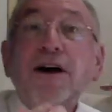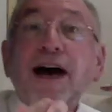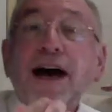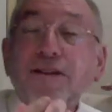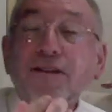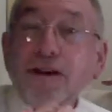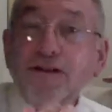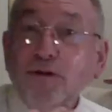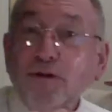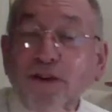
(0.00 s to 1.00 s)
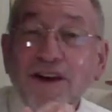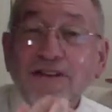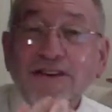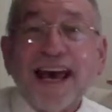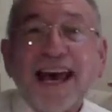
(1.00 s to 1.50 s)
to this
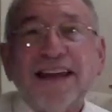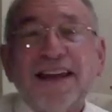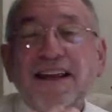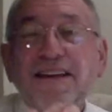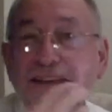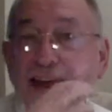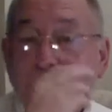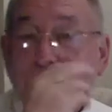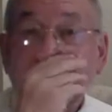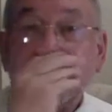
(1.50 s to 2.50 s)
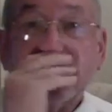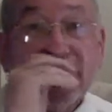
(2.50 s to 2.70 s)
land and established